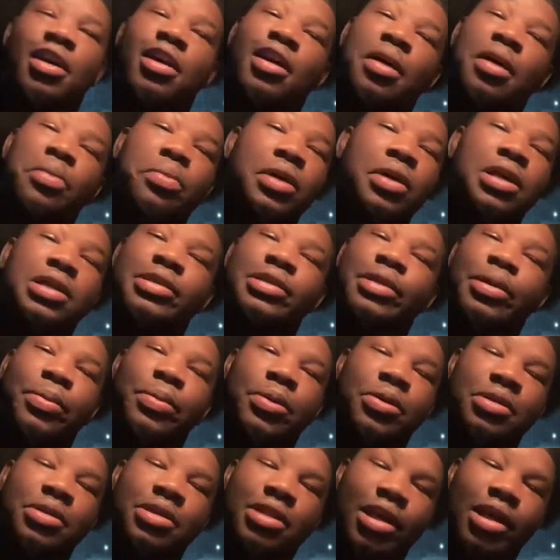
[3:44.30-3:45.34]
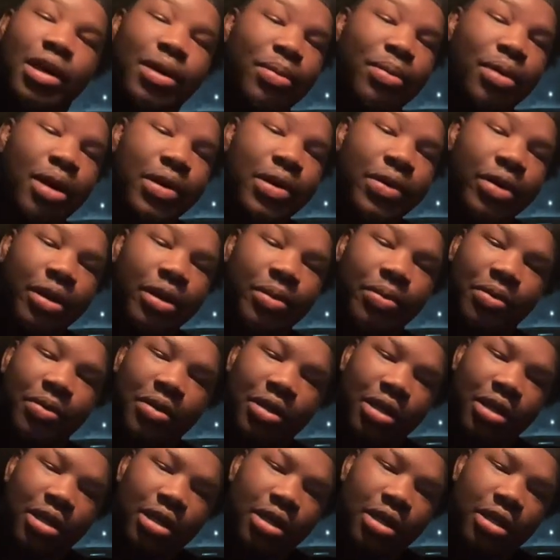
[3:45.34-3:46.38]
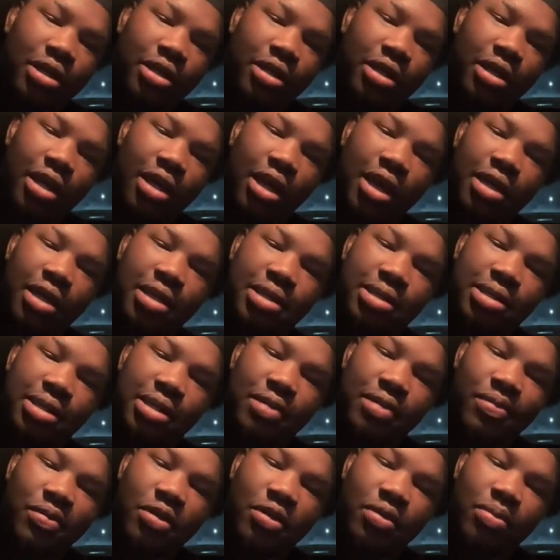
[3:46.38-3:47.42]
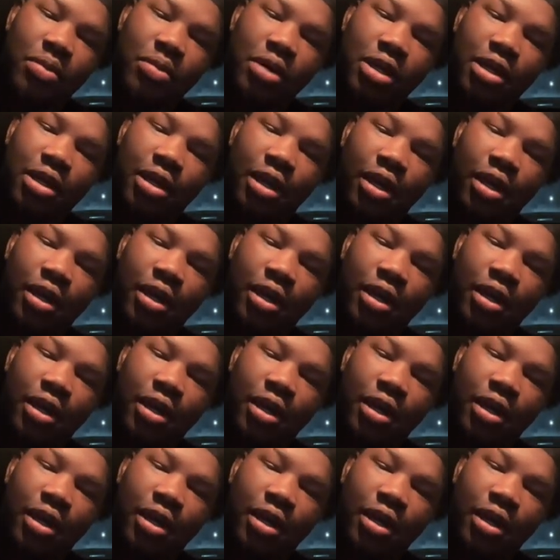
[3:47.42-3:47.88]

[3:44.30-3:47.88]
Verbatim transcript: I messed up on his name already, but yeah. I ain't seen him in a minute.